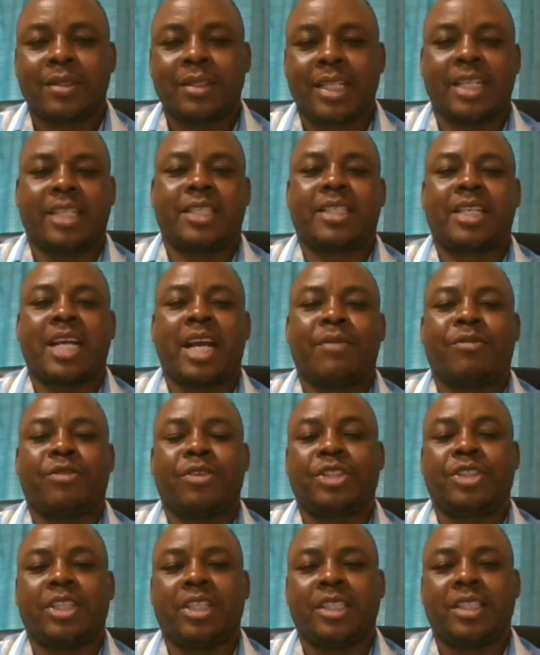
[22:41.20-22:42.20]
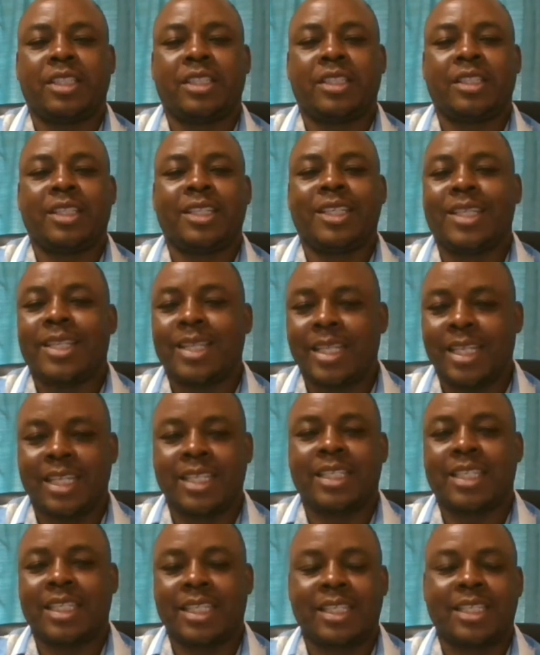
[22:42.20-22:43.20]
there's time for change.
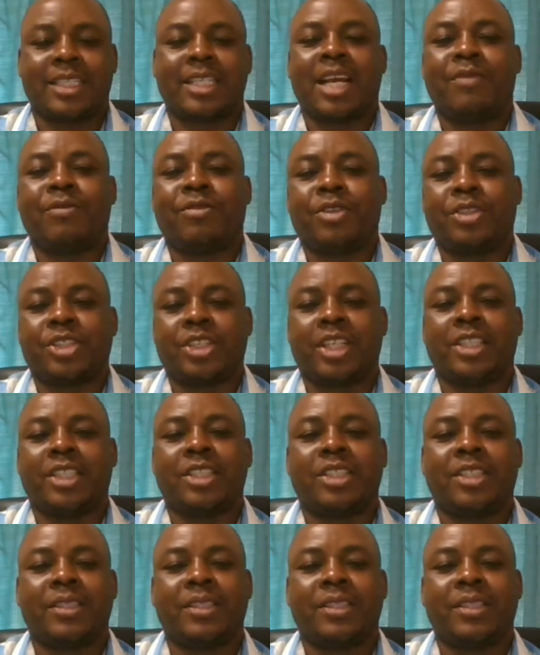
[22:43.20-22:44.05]
This is time for change.